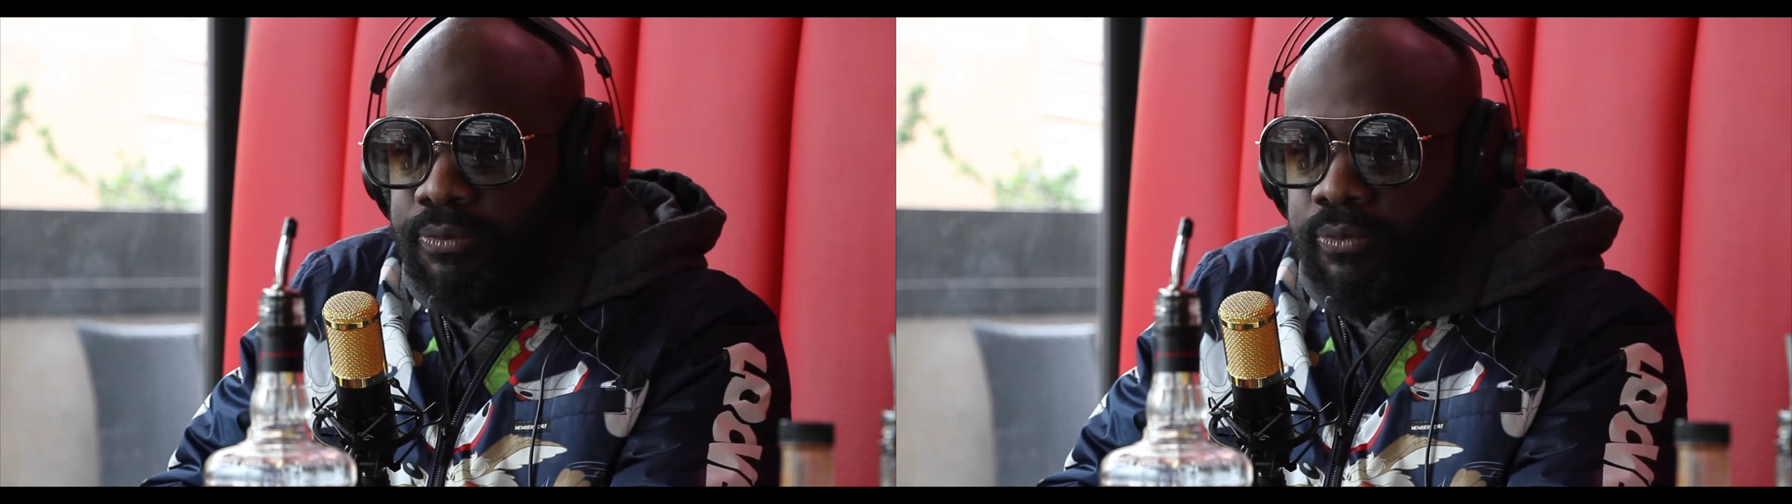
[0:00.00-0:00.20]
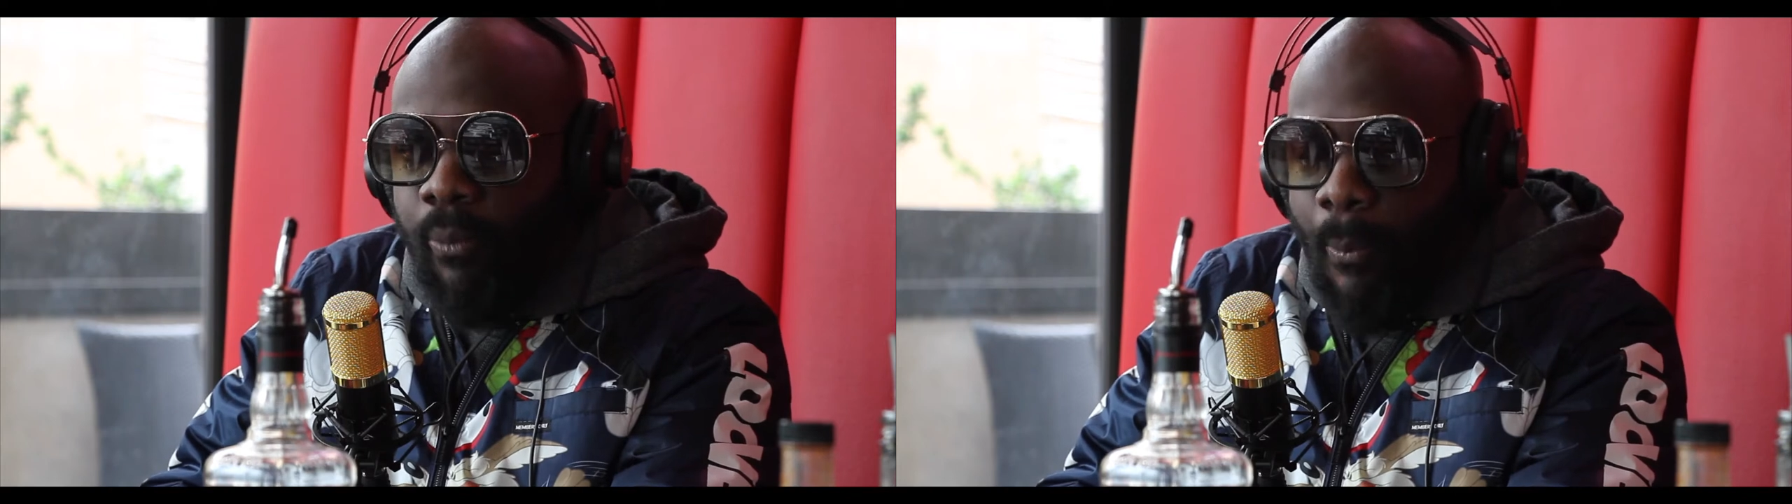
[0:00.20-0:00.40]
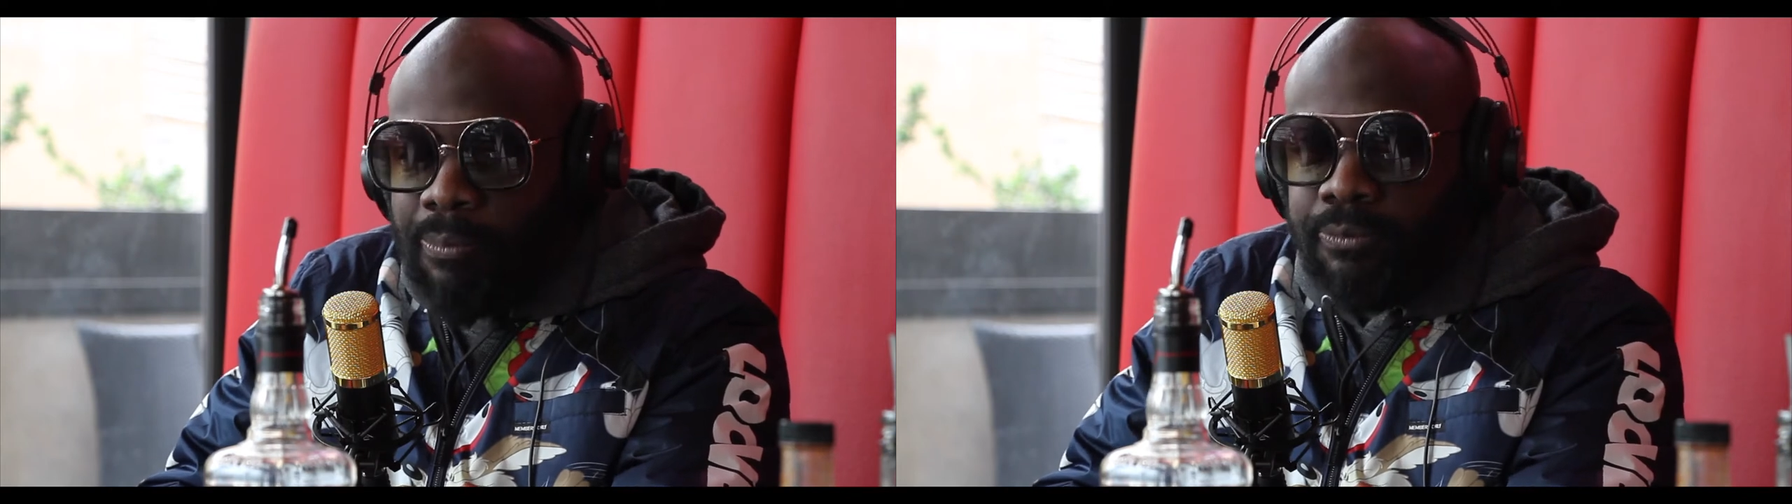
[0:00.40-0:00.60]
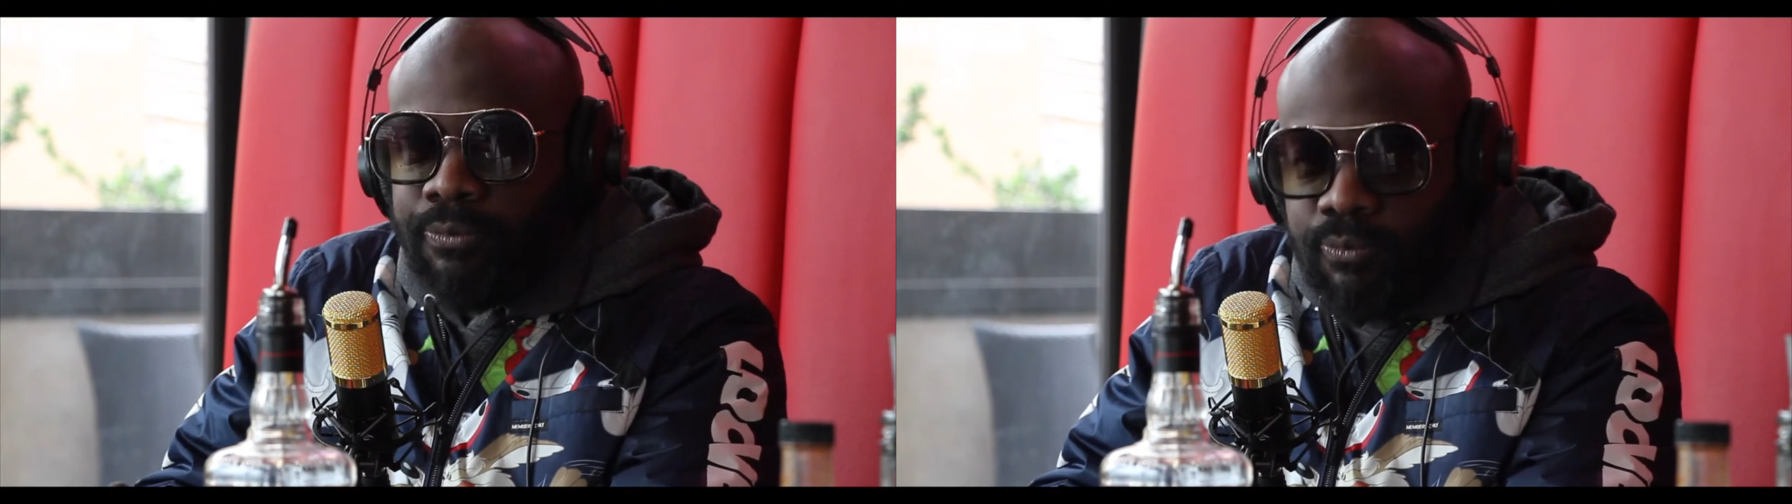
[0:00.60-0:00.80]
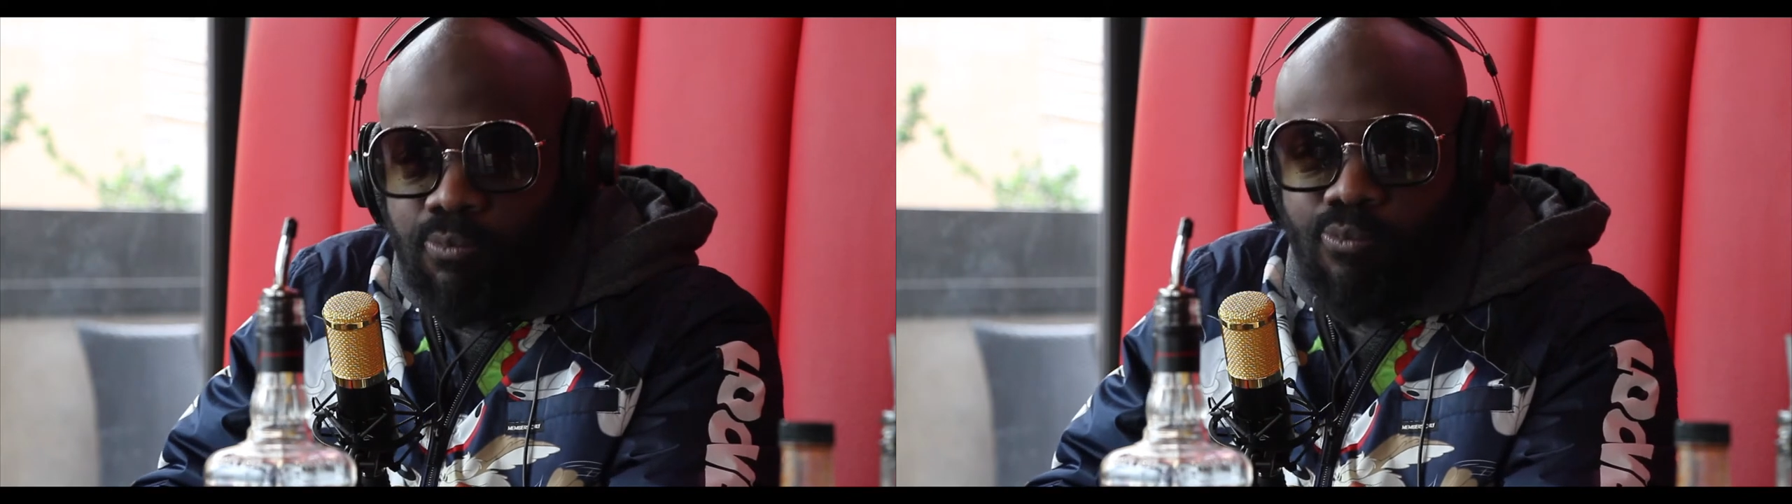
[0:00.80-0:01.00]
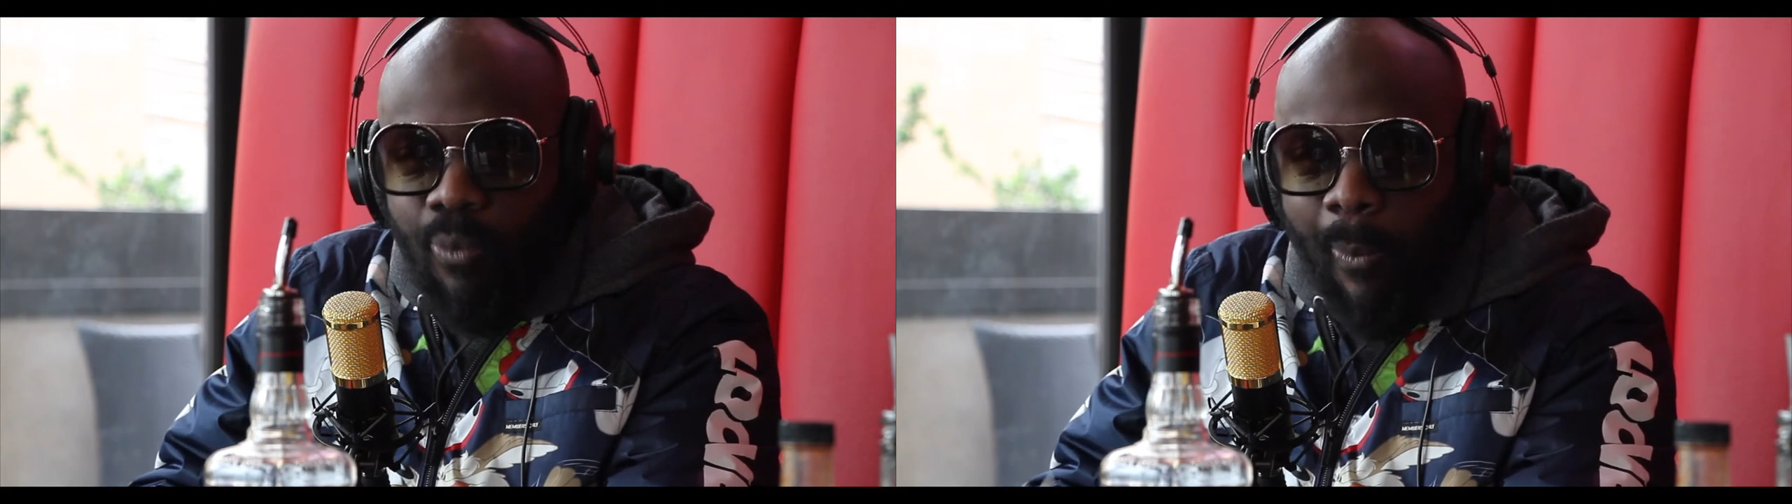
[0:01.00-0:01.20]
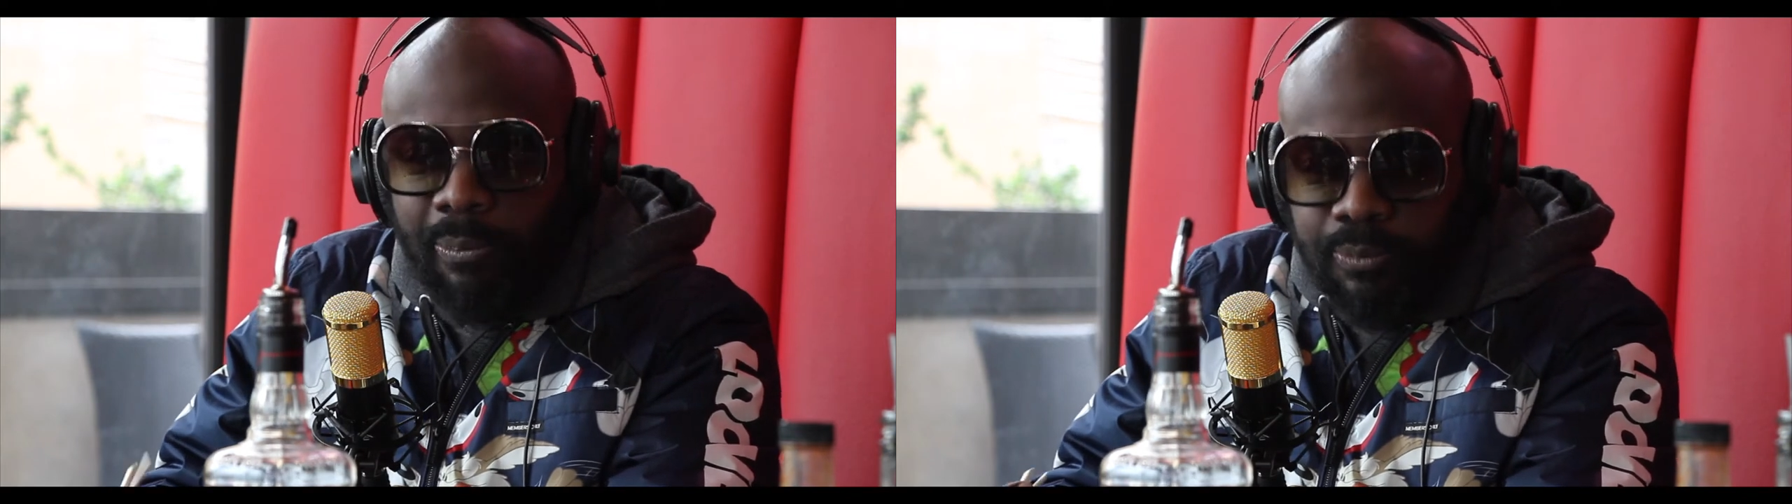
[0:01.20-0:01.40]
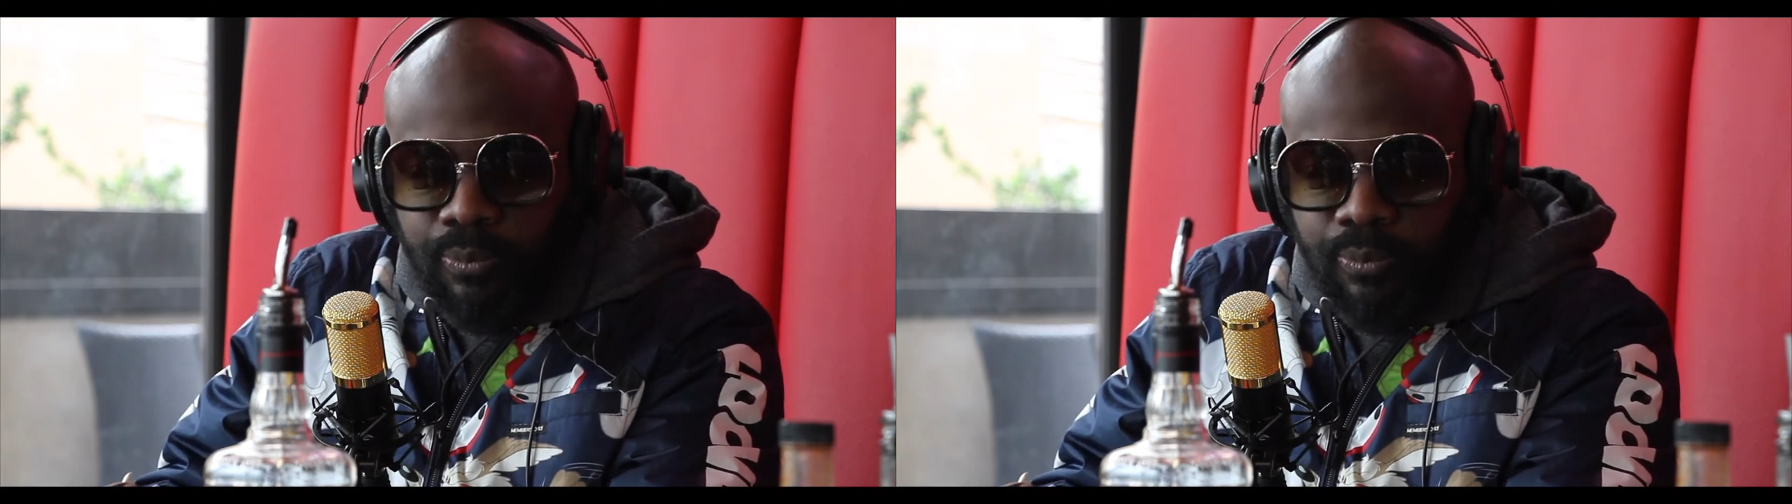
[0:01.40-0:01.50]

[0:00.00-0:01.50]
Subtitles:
this." That's a dope record.